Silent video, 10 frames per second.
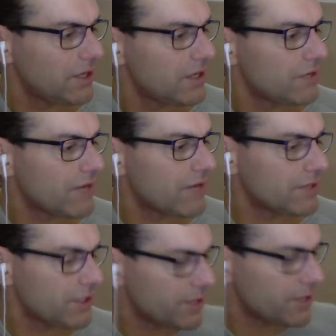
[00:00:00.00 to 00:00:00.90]
Round
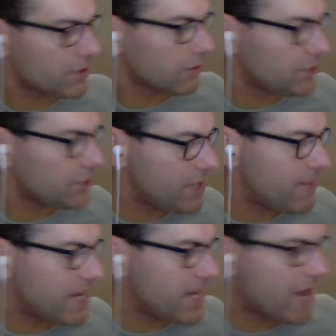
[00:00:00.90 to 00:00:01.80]
2 is called
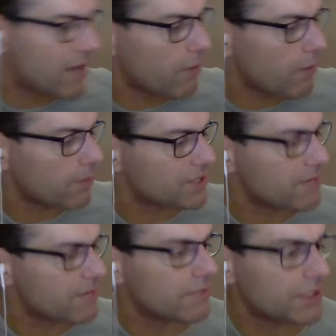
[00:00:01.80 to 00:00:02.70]
GPK. Round 1 was
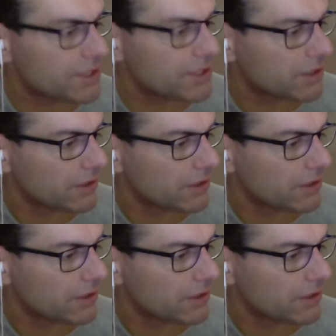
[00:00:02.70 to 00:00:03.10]
numbers.